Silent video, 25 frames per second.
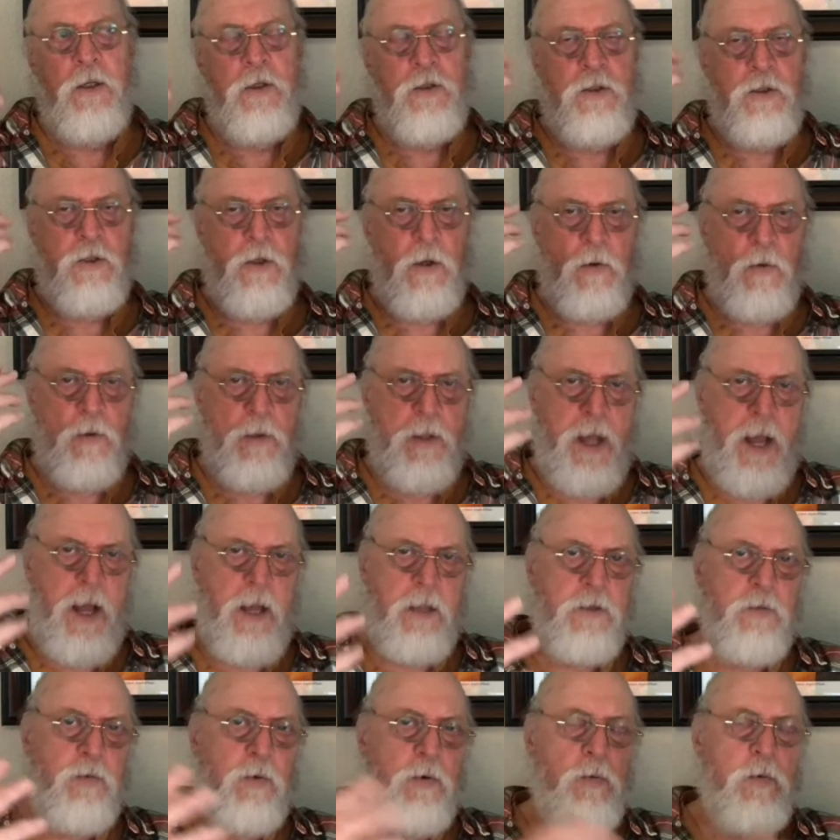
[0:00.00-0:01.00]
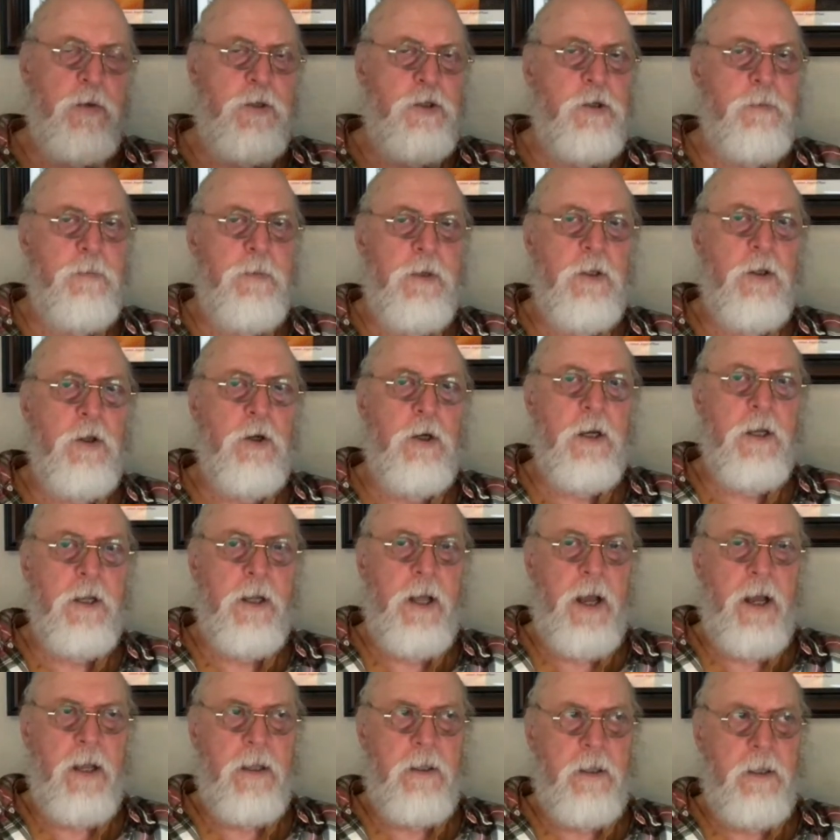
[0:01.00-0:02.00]
So that's what we should be looking
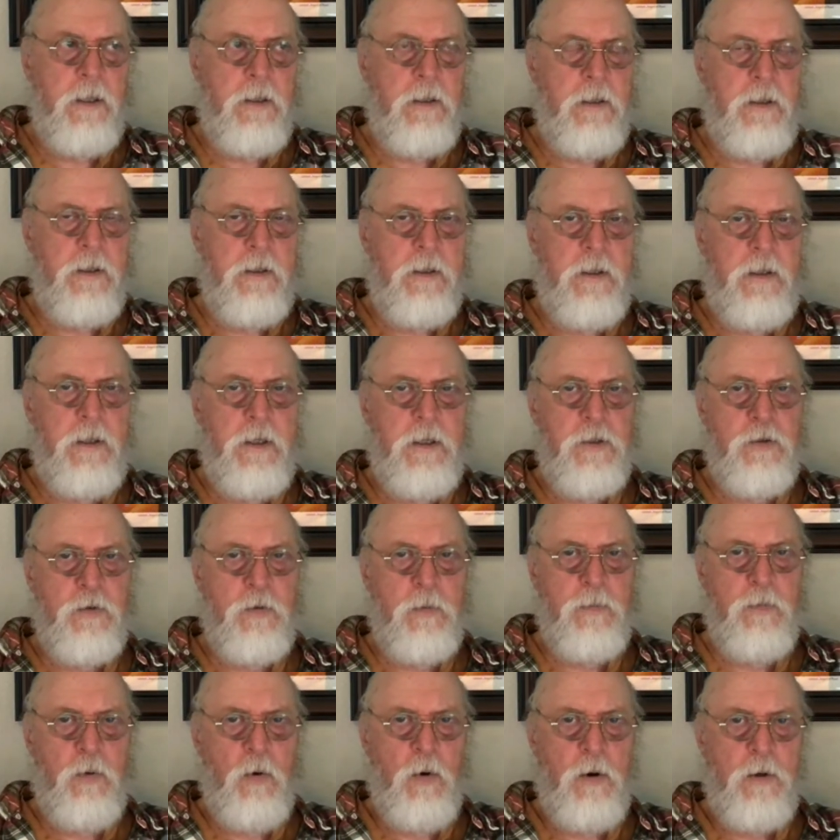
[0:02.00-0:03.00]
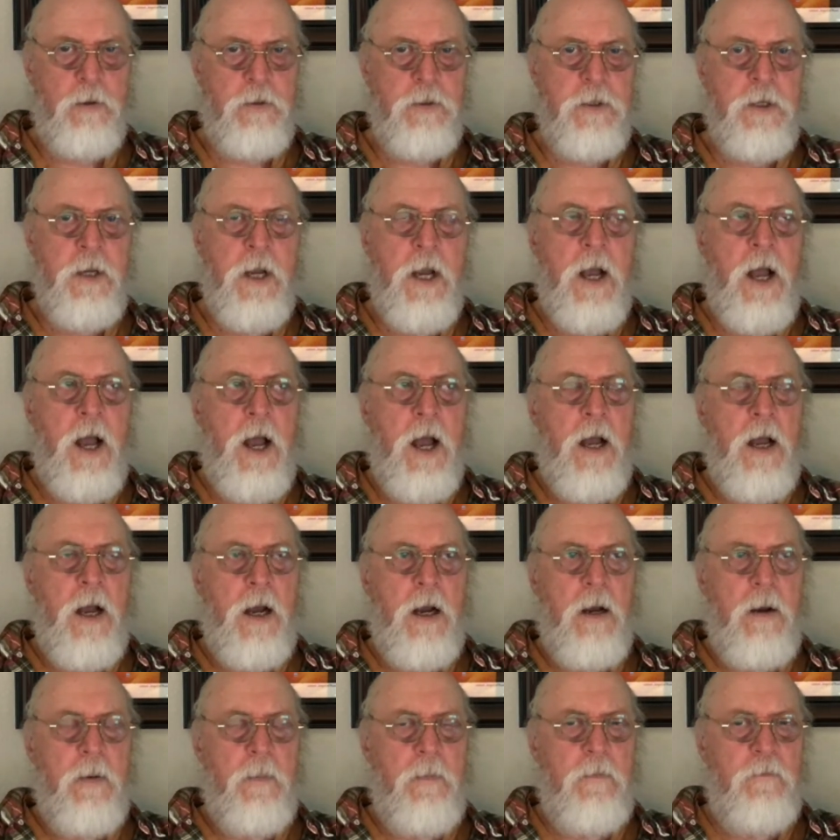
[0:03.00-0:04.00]
at in these reports
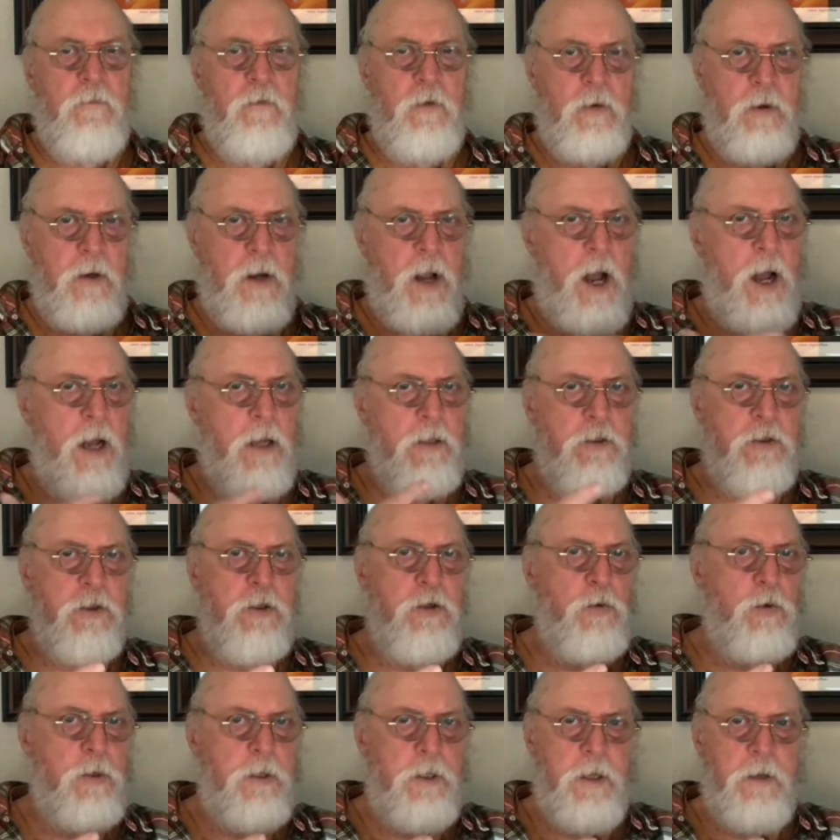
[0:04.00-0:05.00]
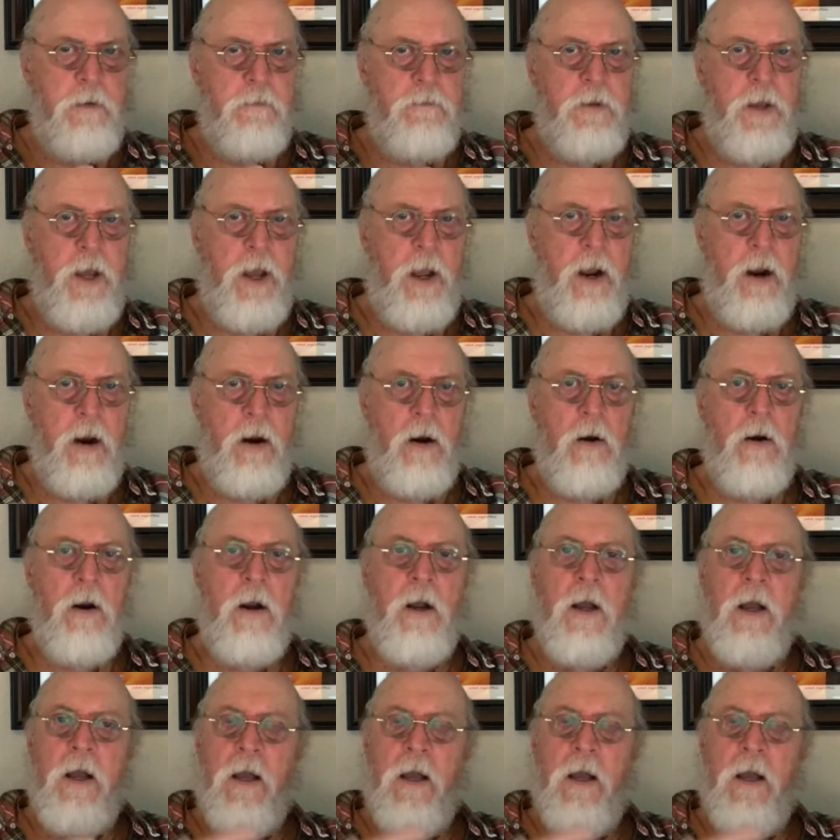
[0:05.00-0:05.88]
for continuity of care.